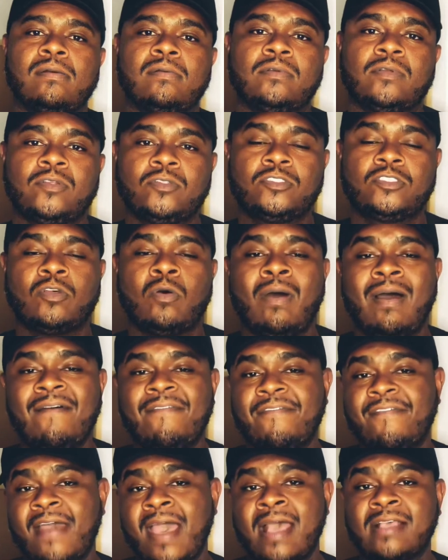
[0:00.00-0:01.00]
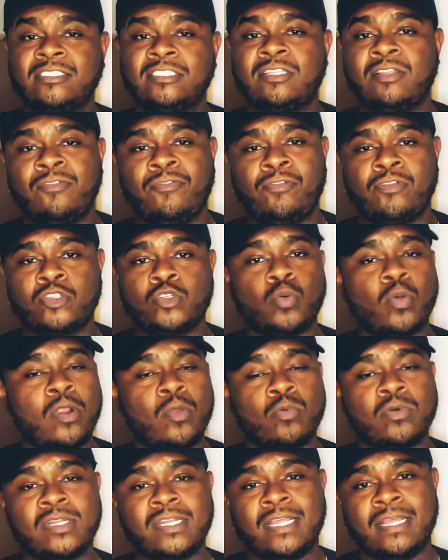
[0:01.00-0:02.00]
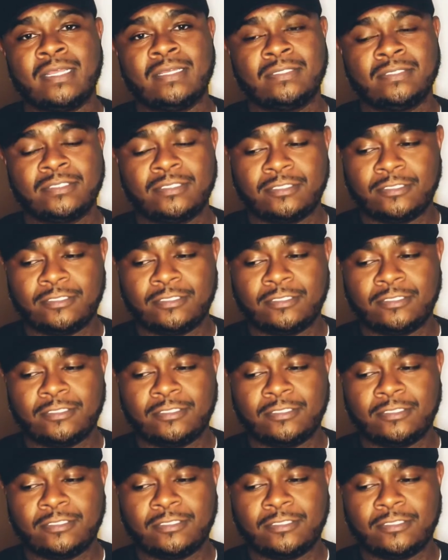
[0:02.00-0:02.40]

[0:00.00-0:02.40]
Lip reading: So I fasted for 21 days.